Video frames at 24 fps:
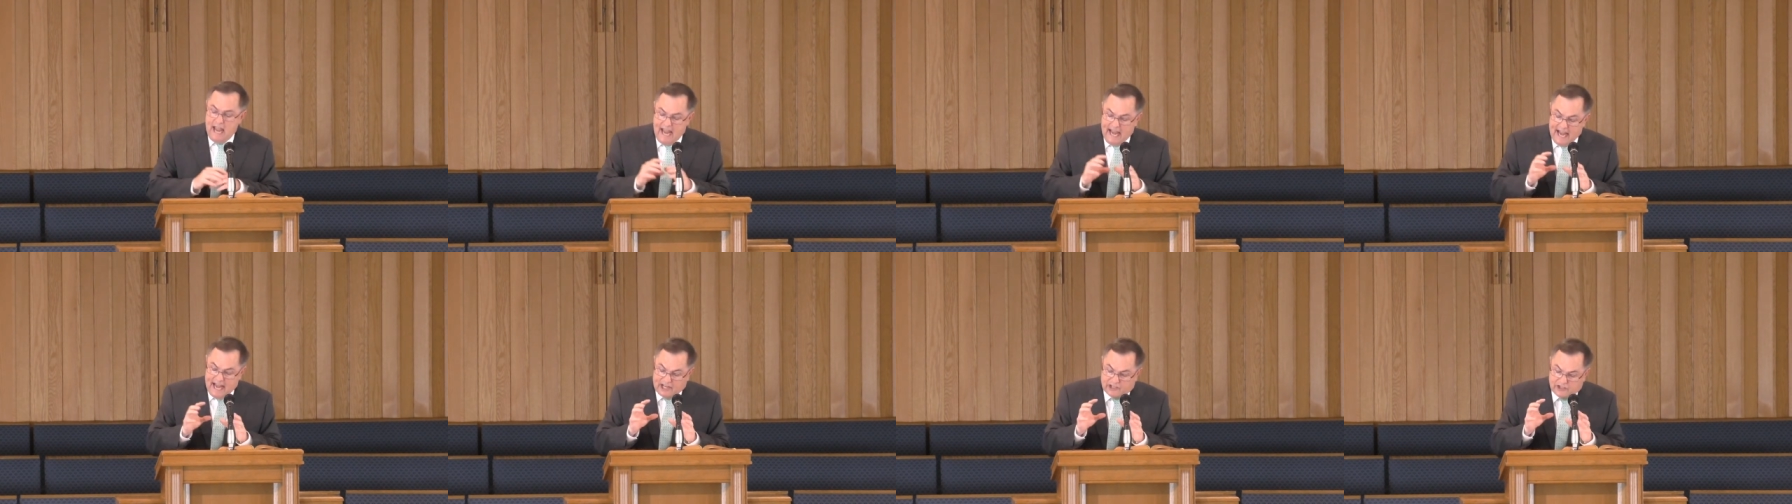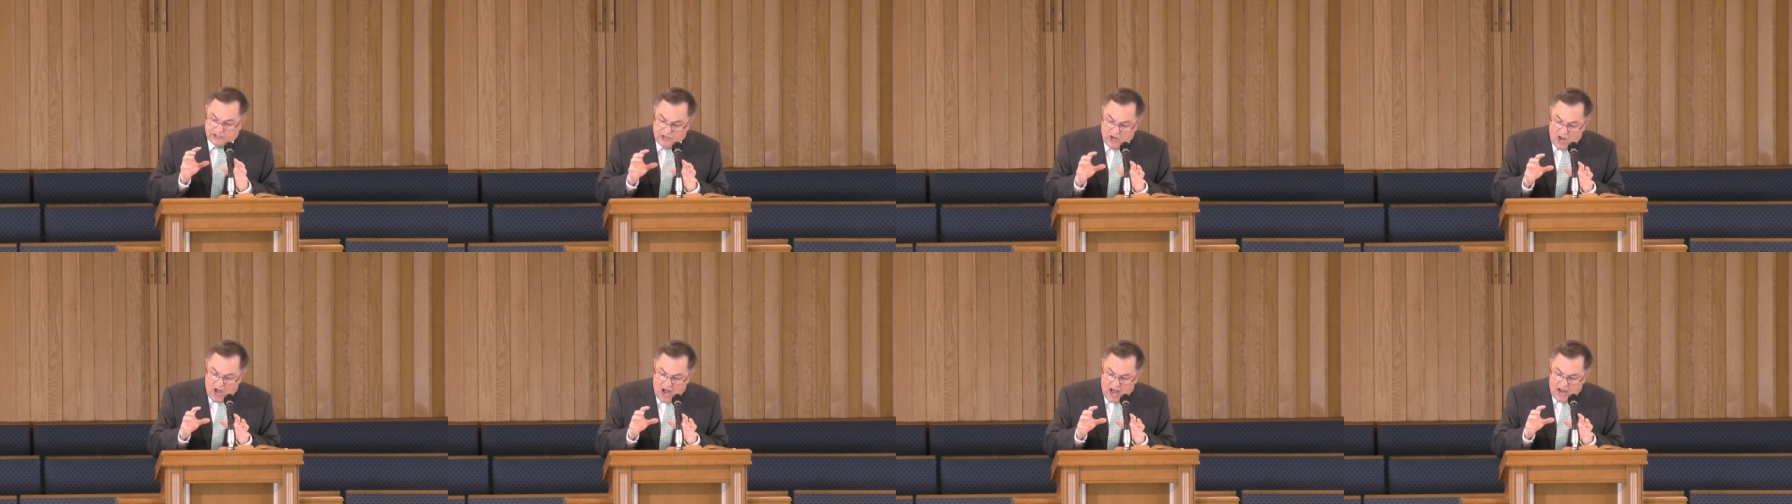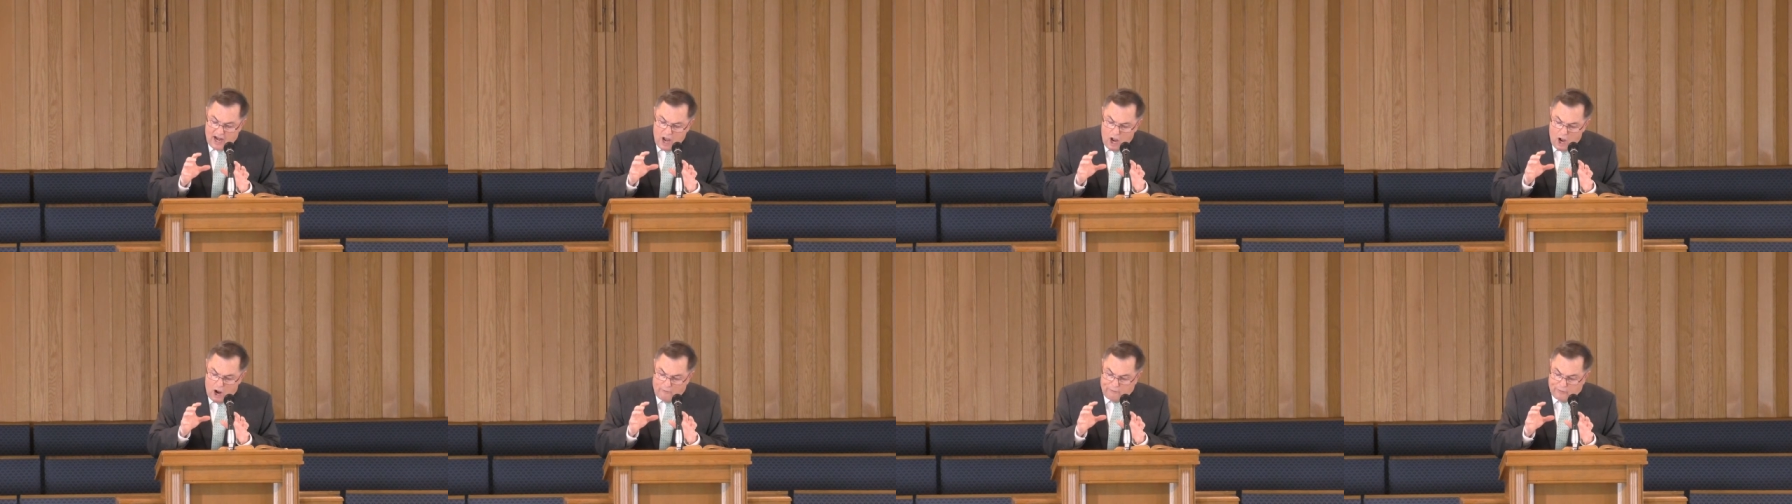it's not
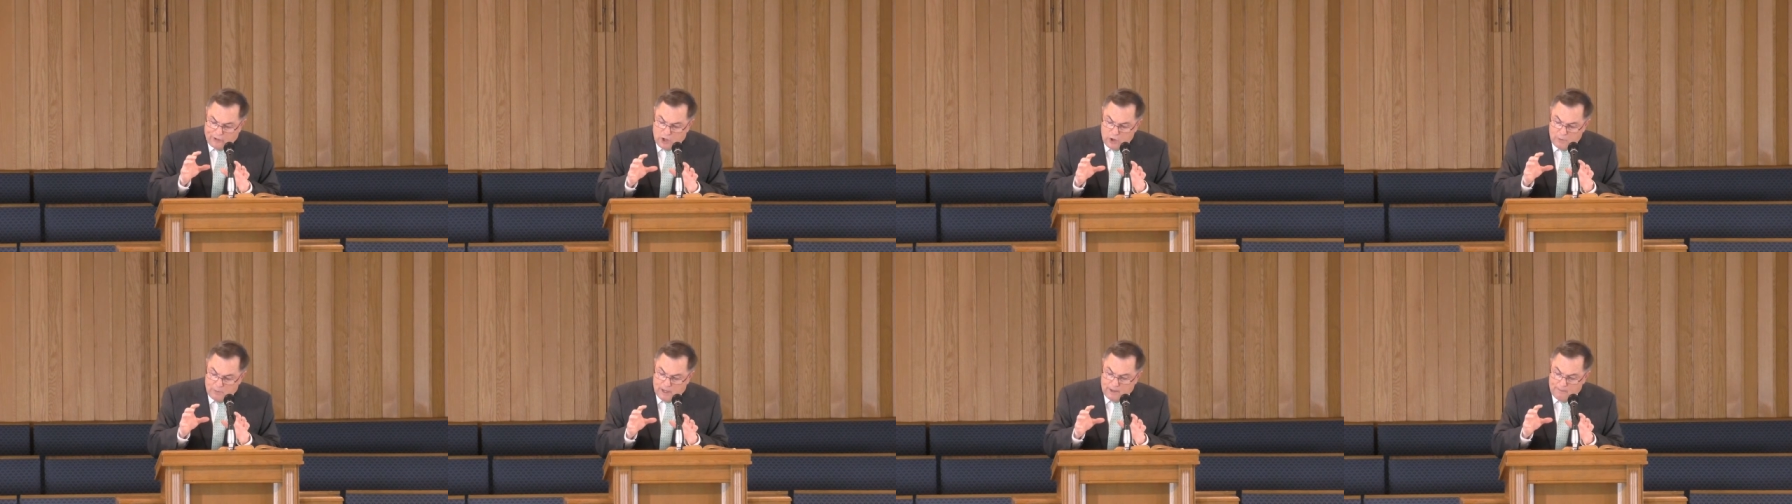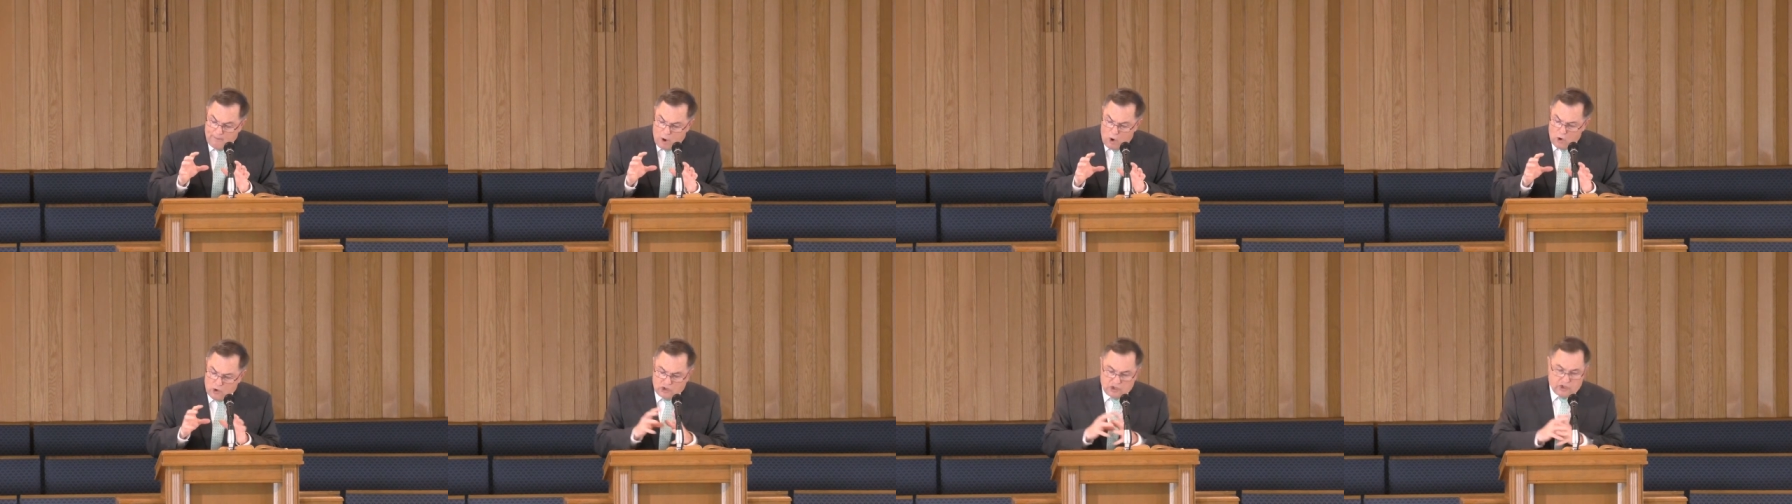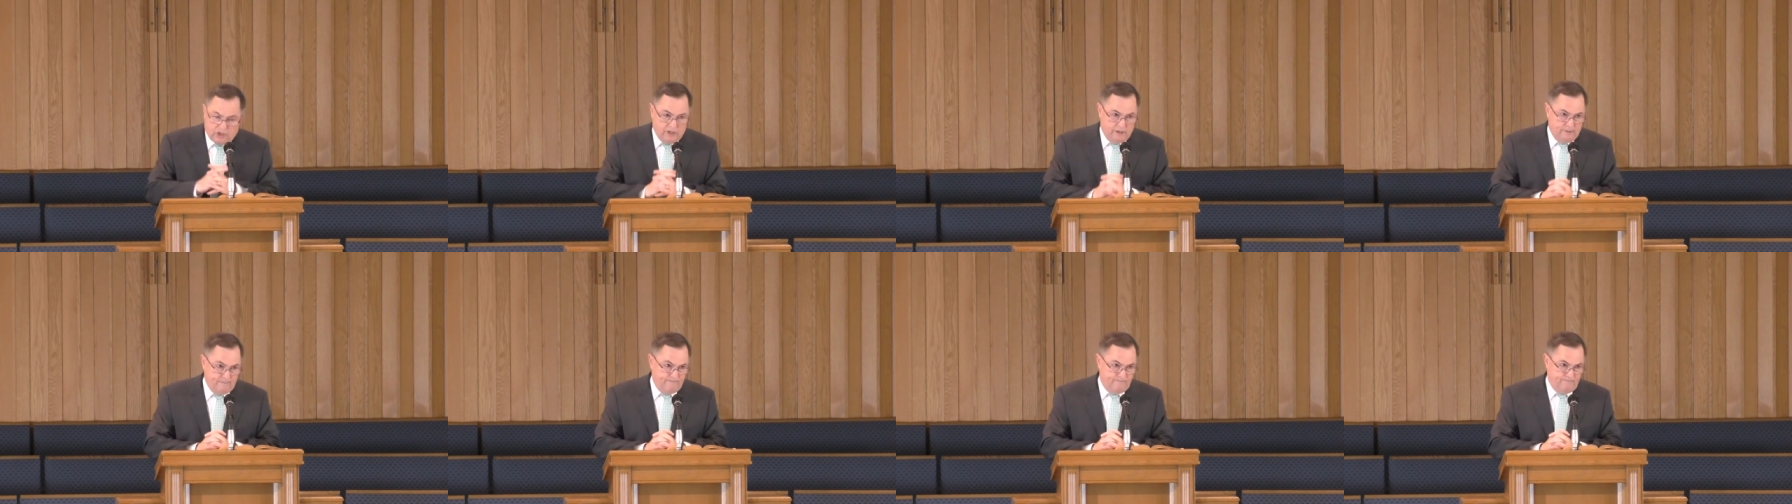of human
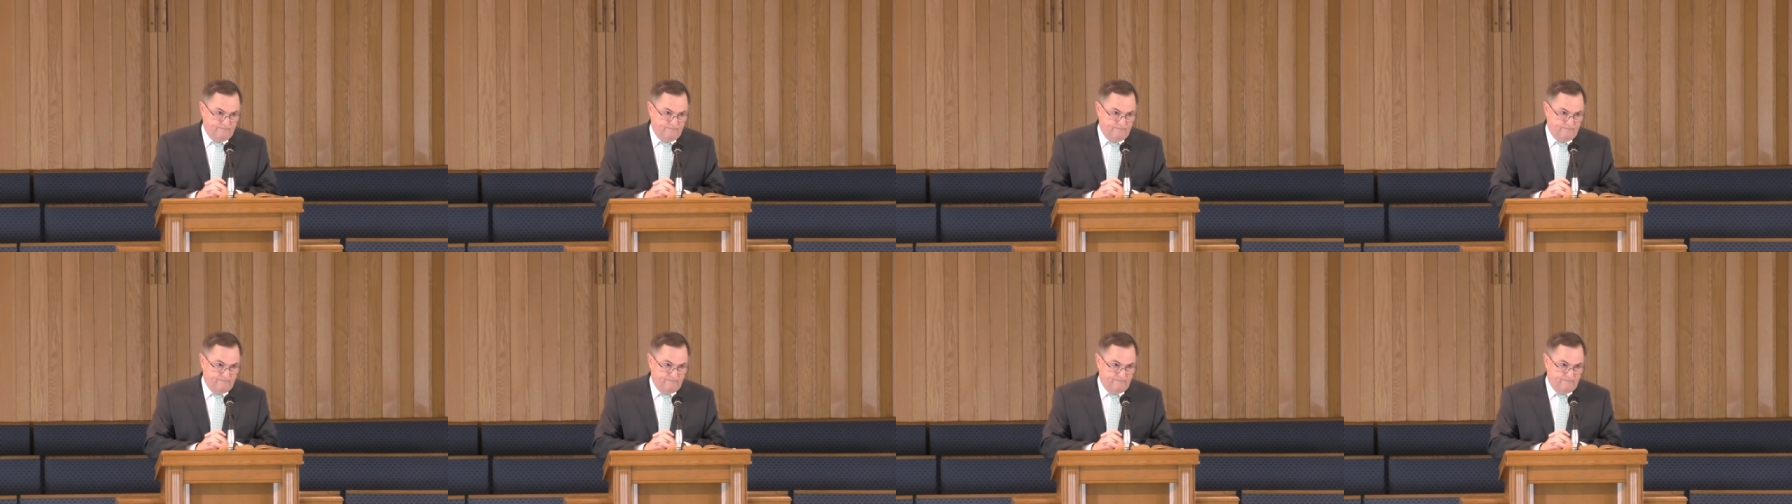emotion.